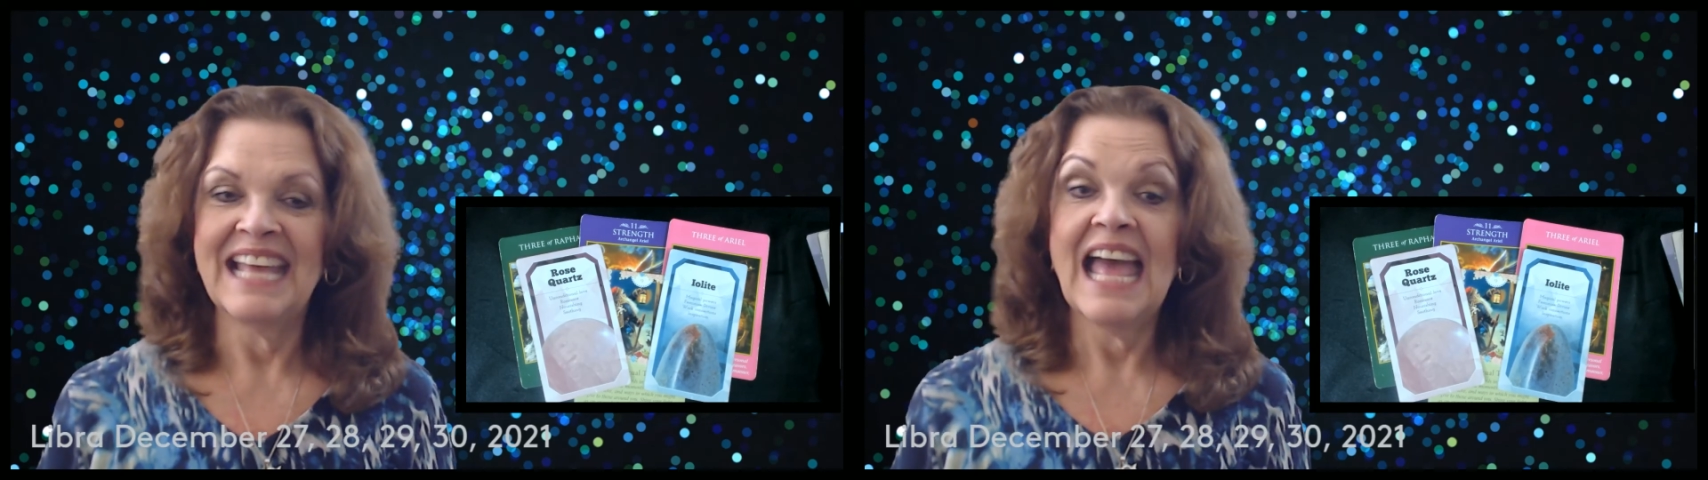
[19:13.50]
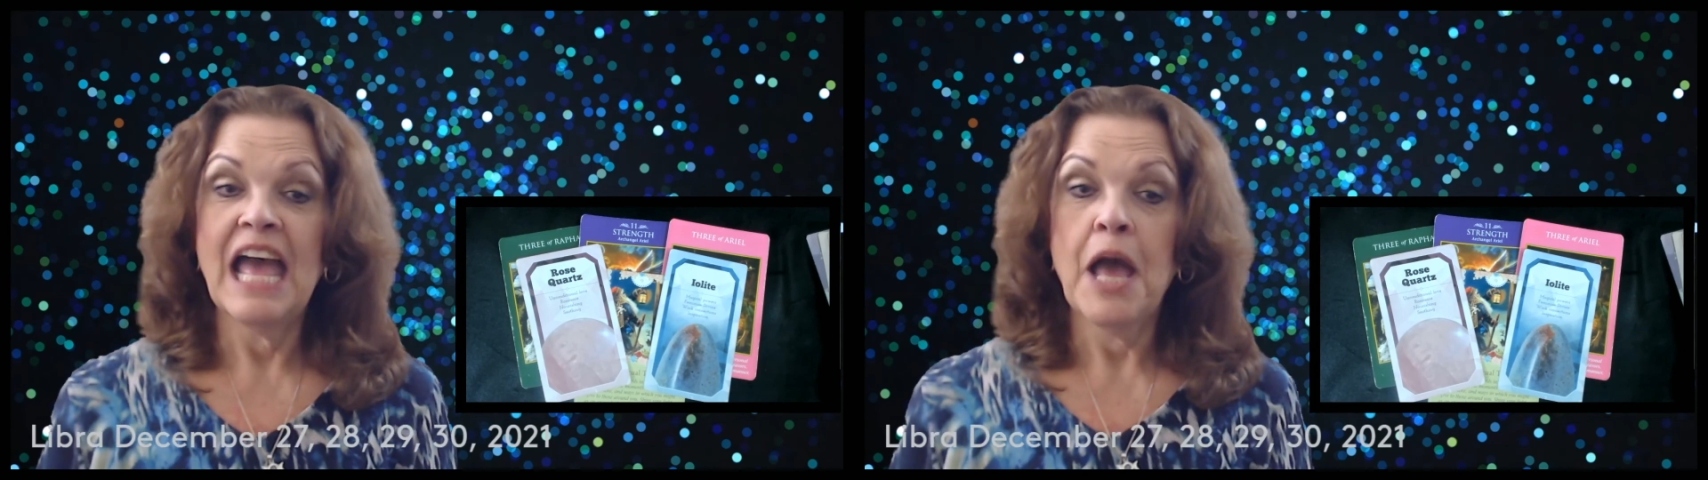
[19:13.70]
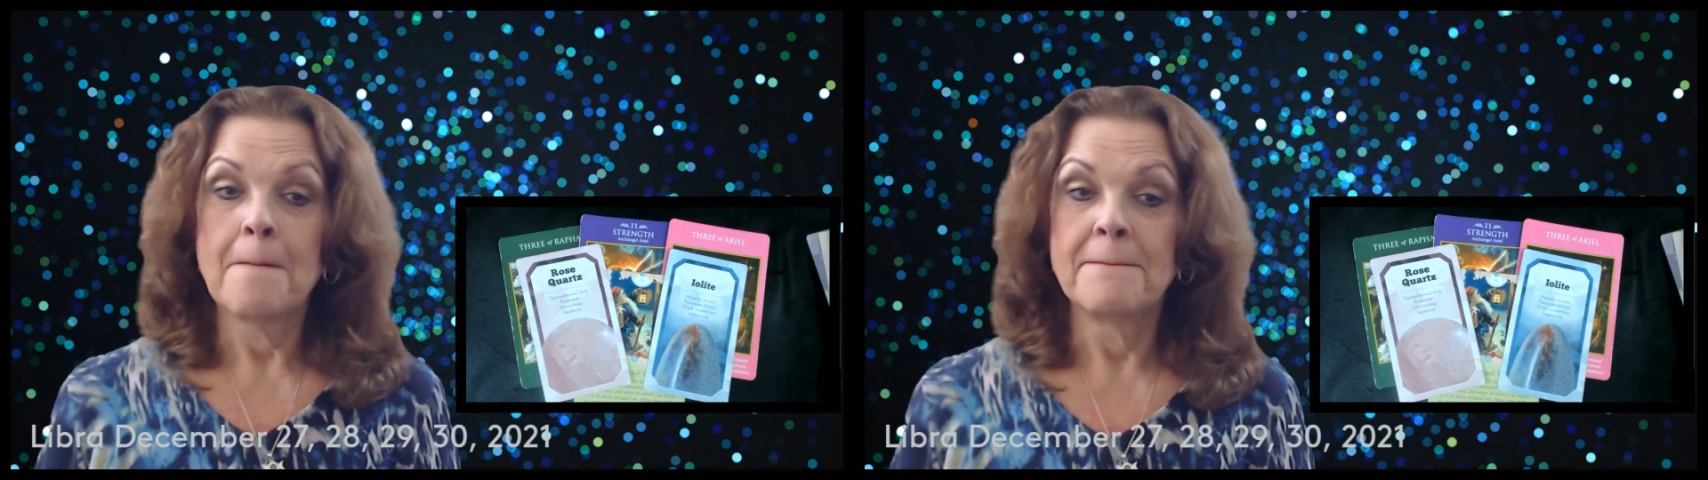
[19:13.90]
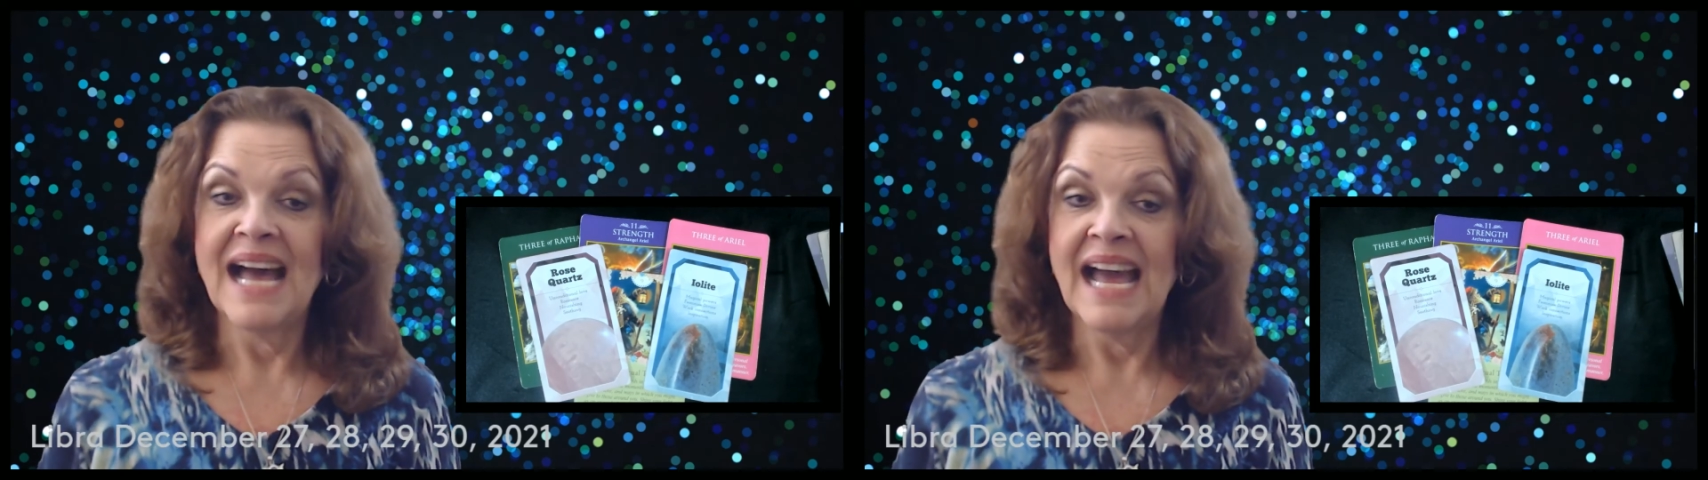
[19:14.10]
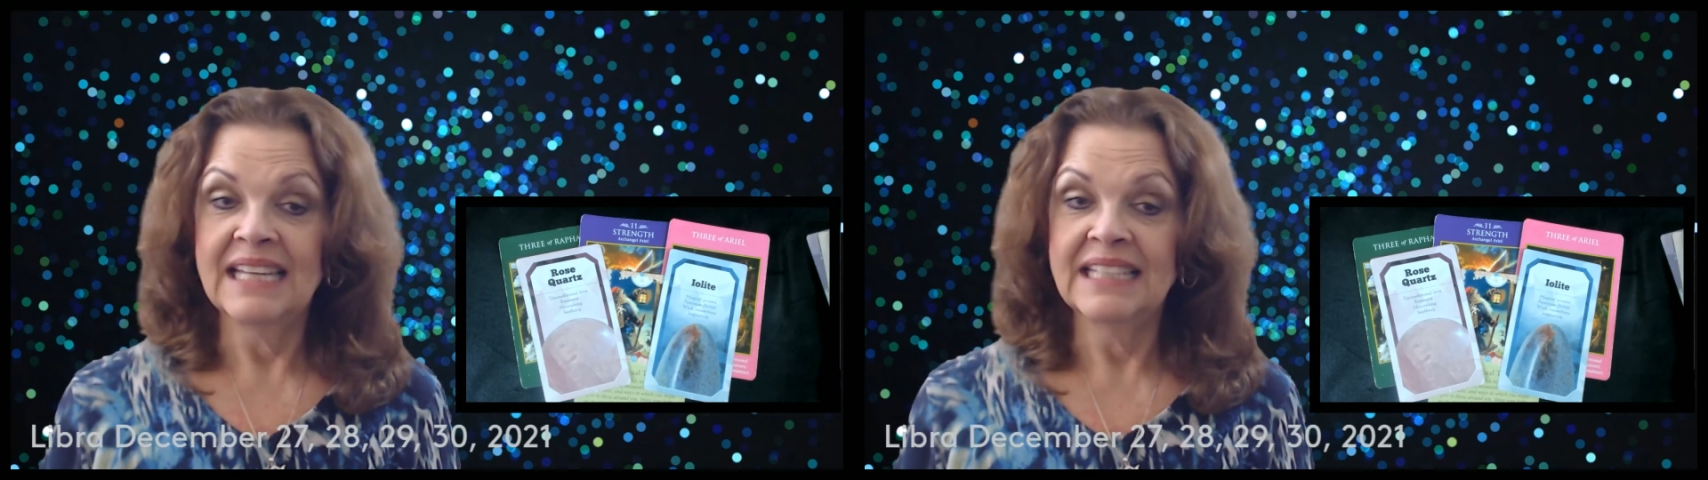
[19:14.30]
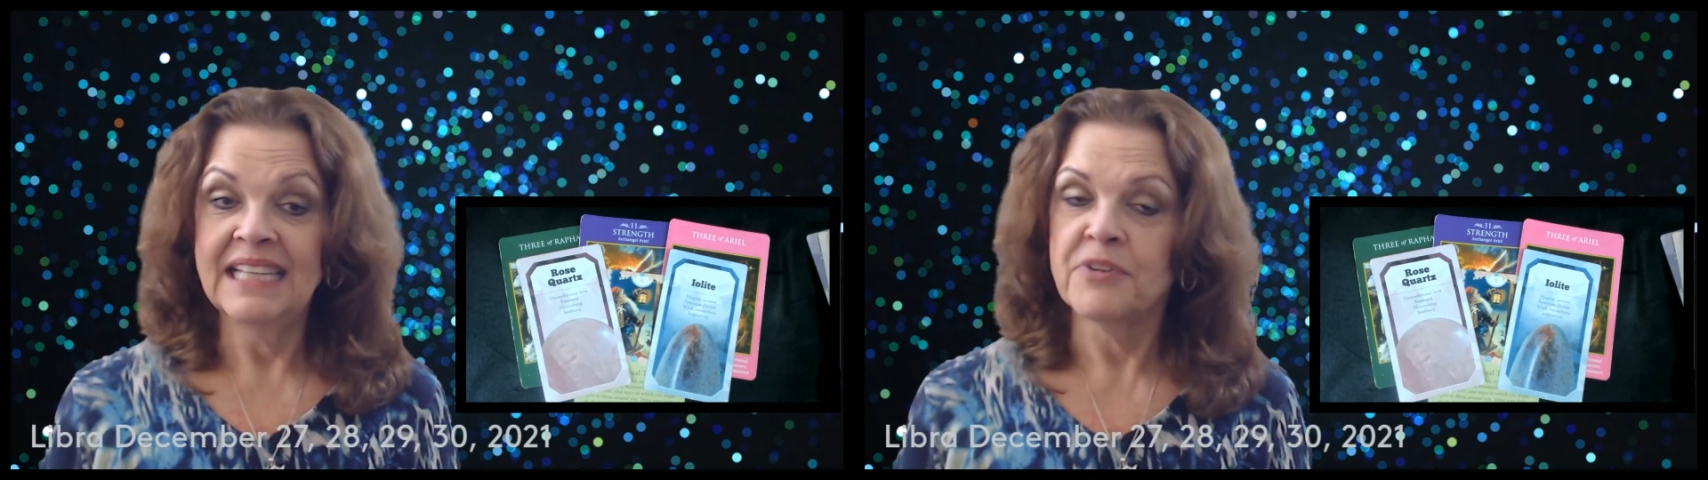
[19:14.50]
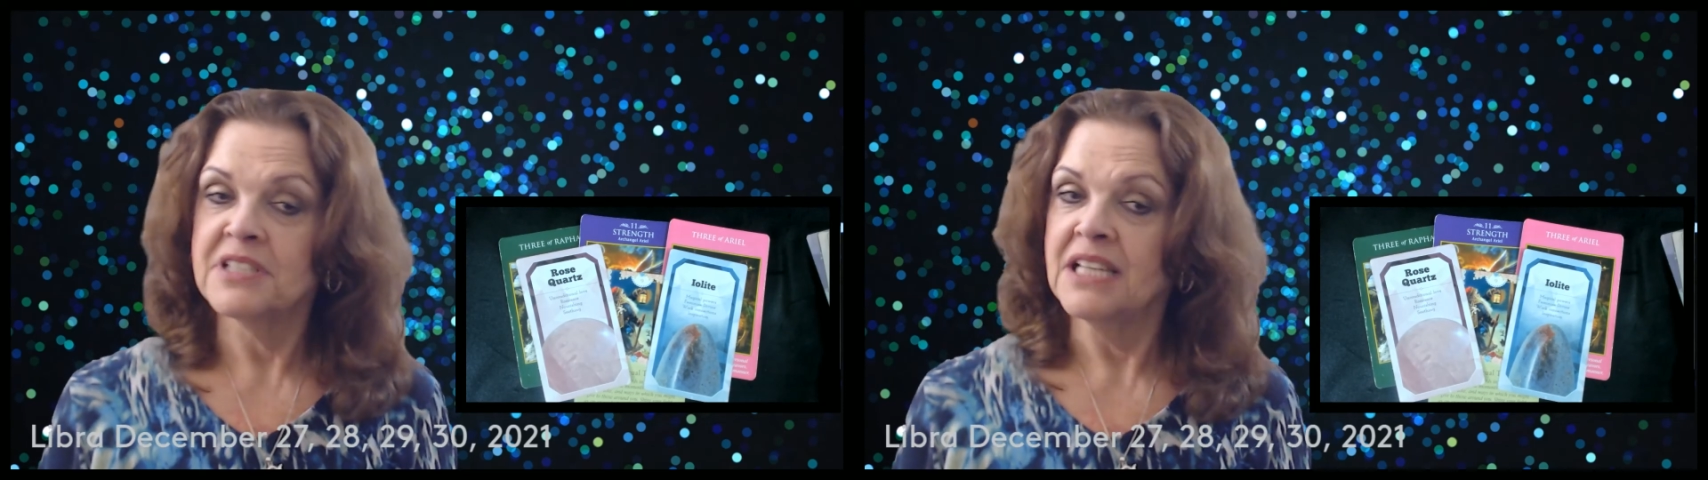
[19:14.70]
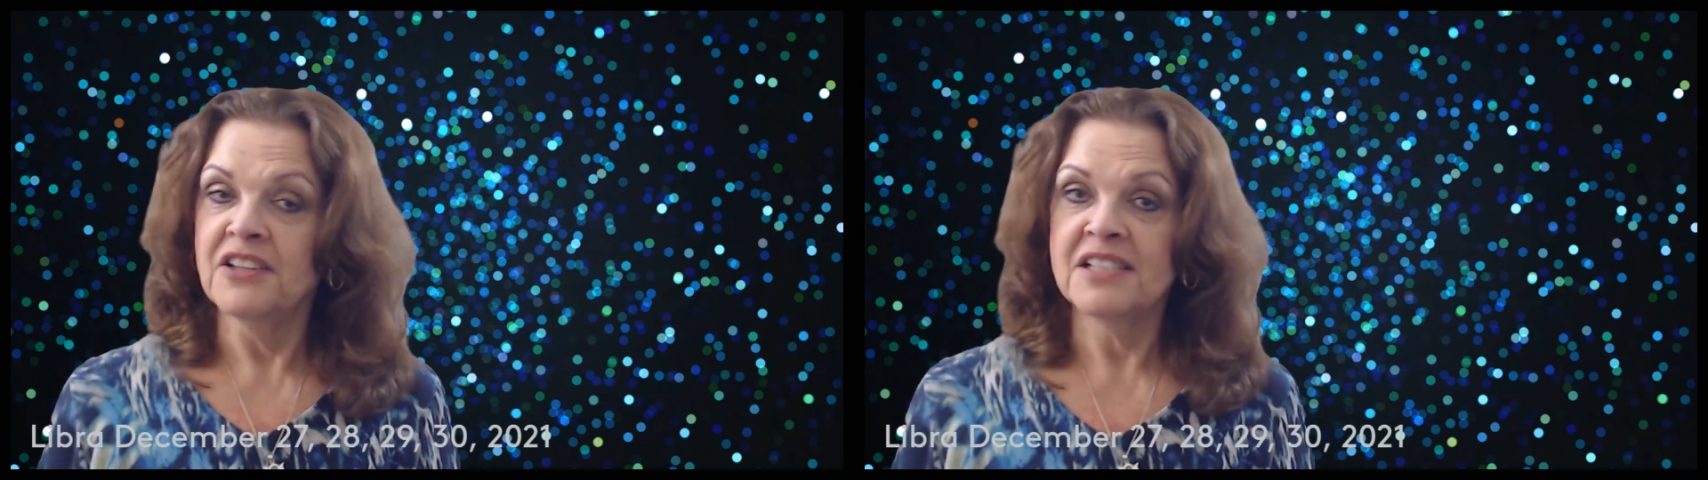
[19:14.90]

My Libras, it looks